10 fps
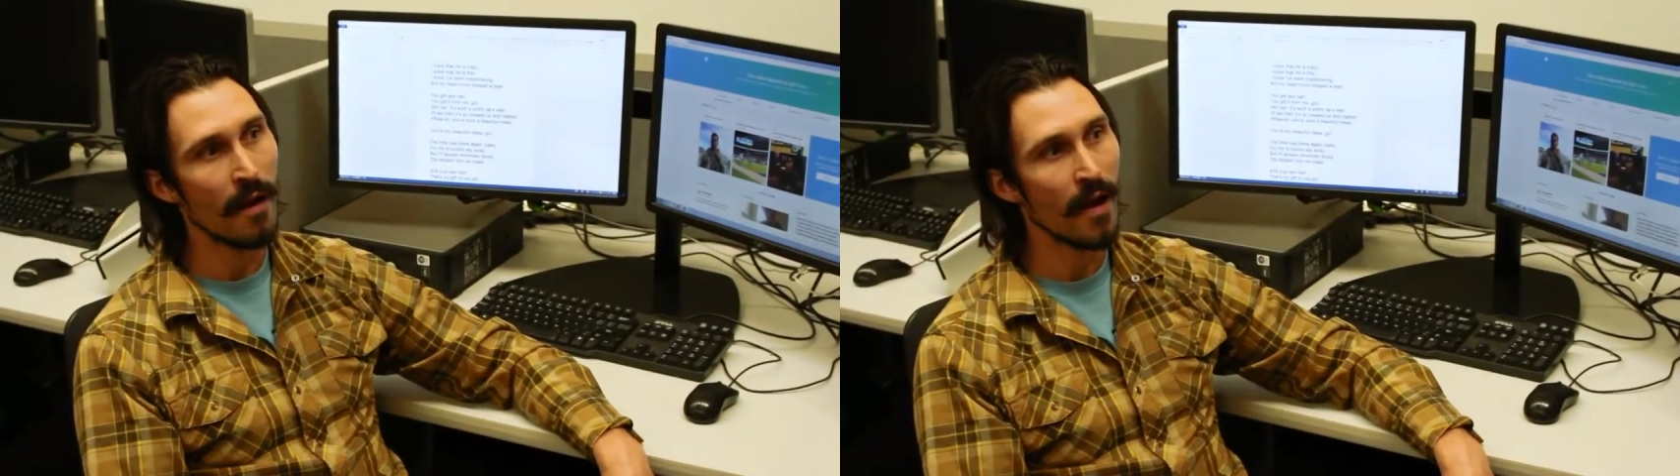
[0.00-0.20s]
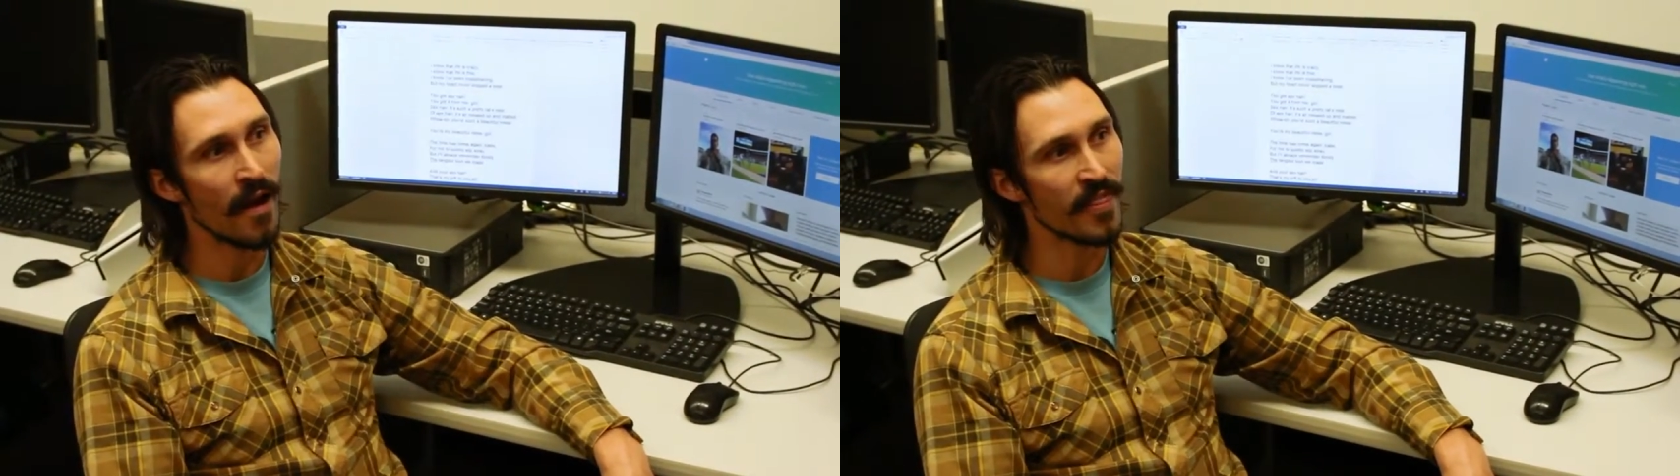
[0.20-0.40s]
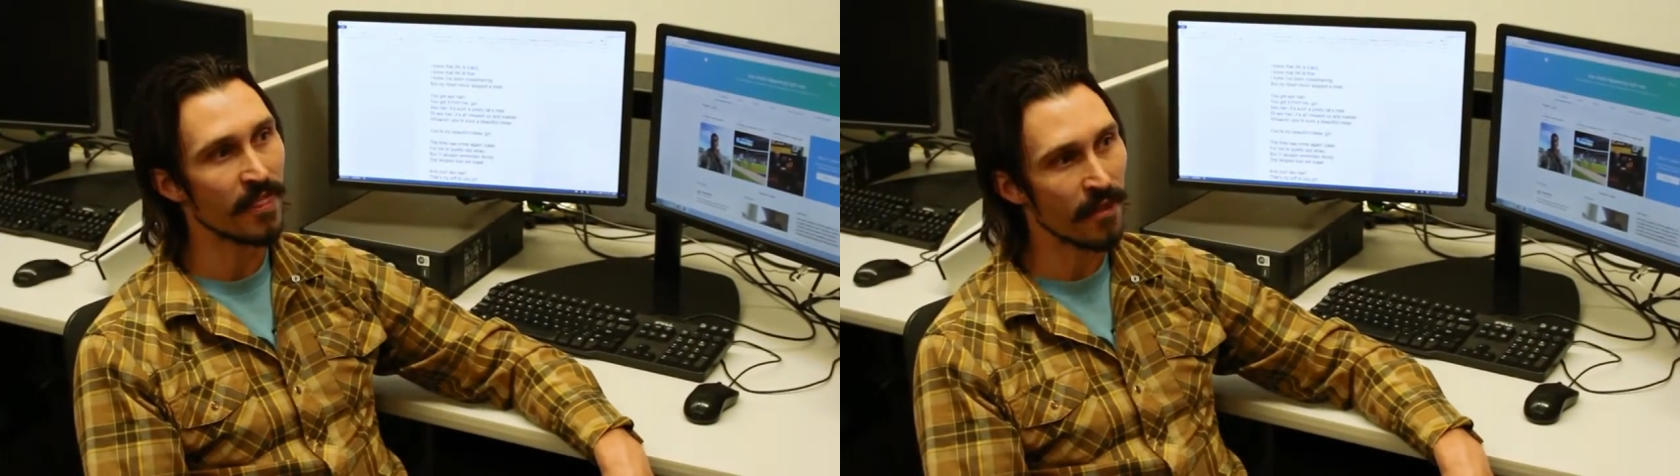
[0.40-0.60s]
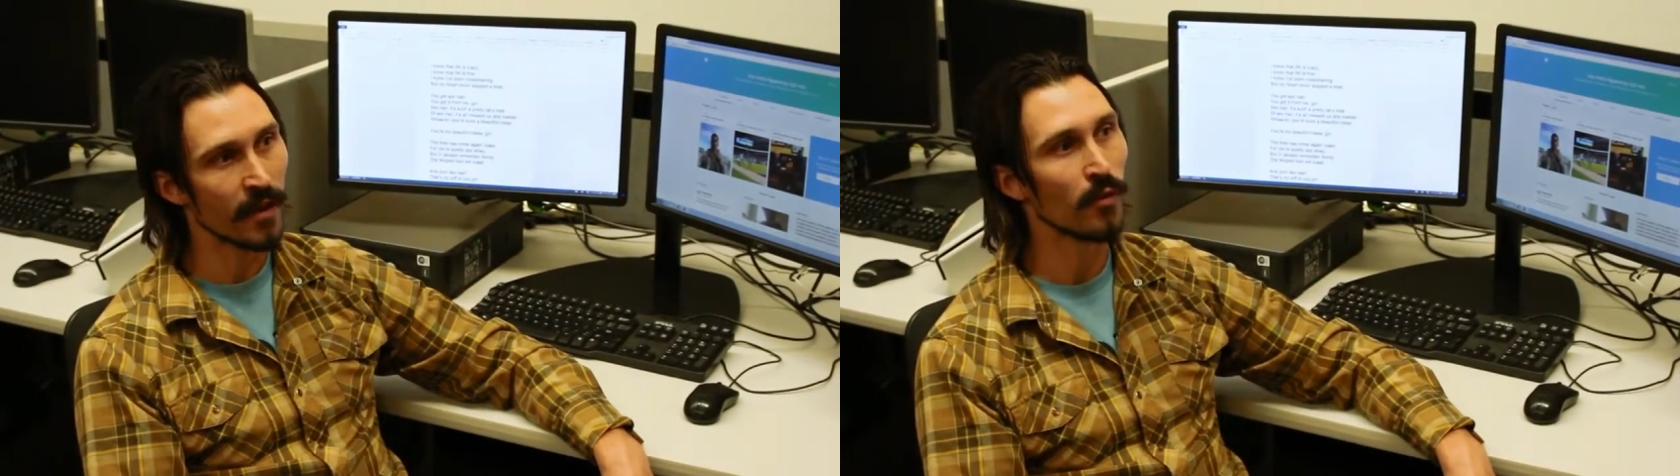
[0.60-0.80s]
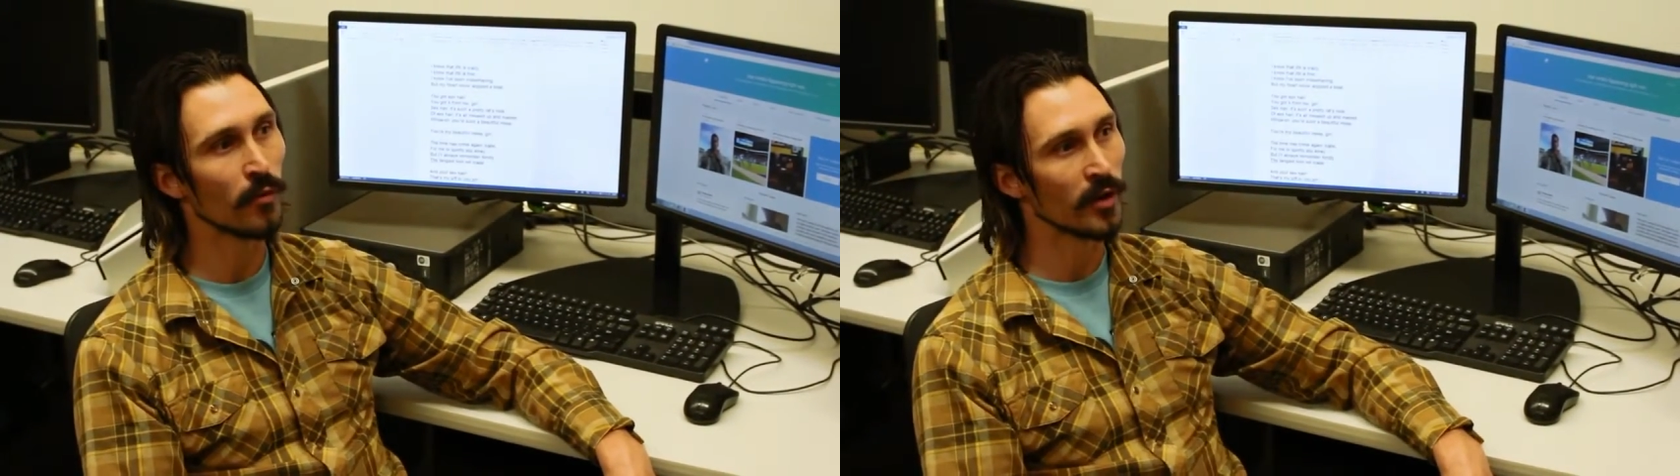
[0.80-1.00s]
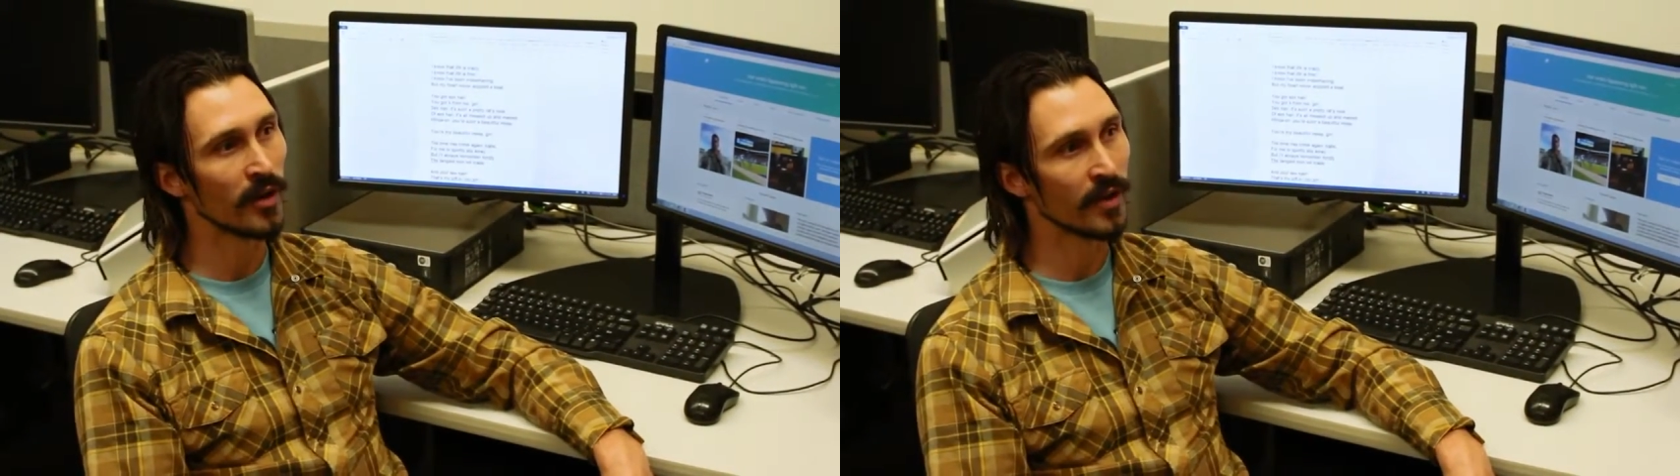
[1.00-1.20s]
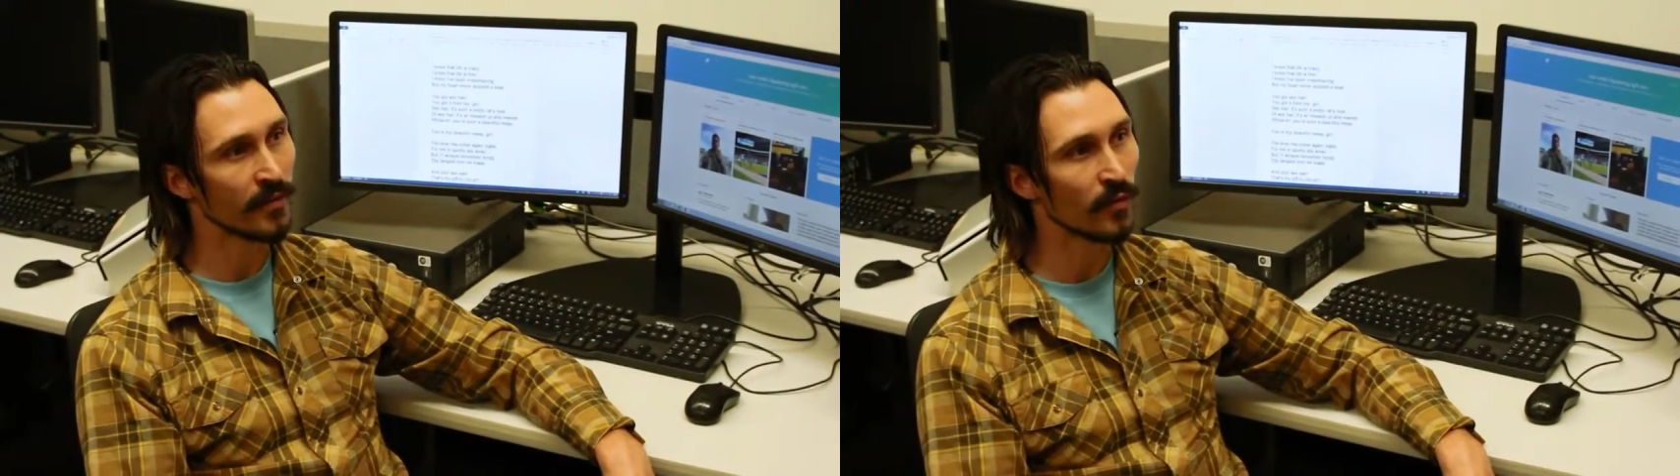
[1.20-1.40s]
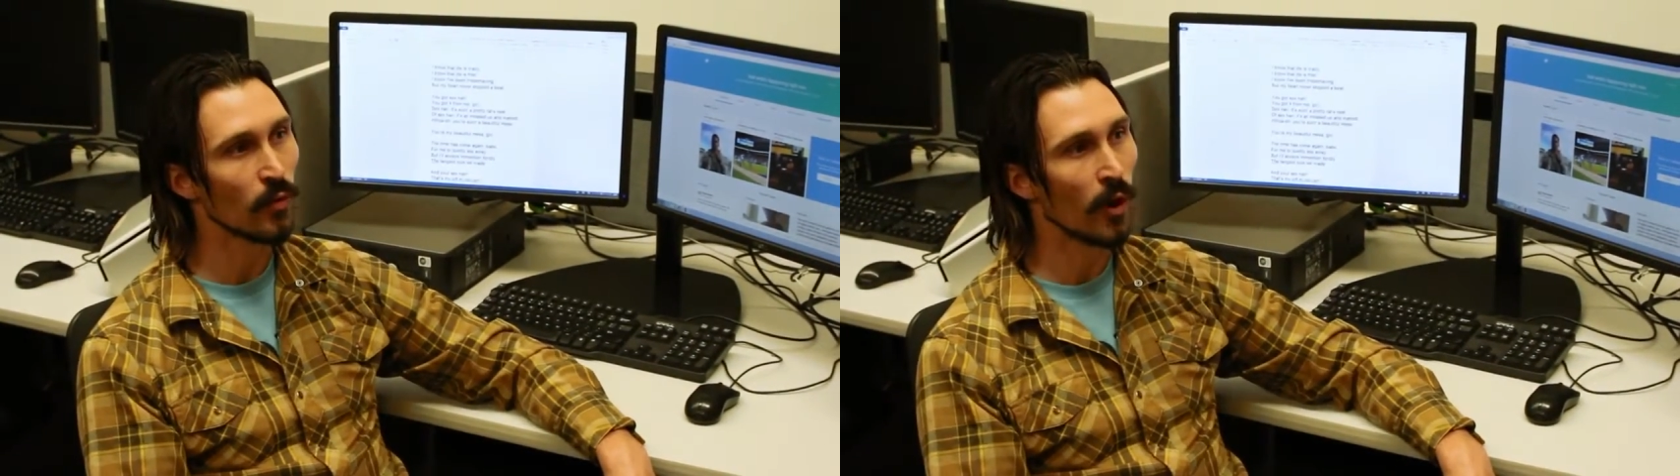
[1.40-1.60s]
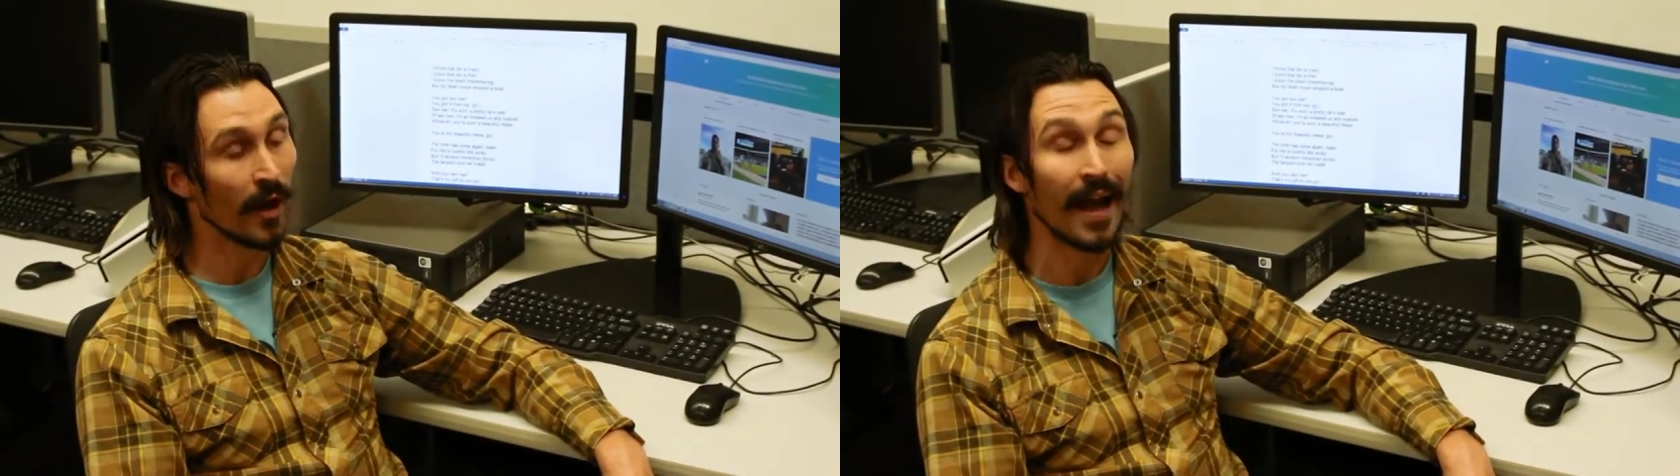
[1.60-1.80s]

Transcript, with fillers: and I think we're gonna get this one.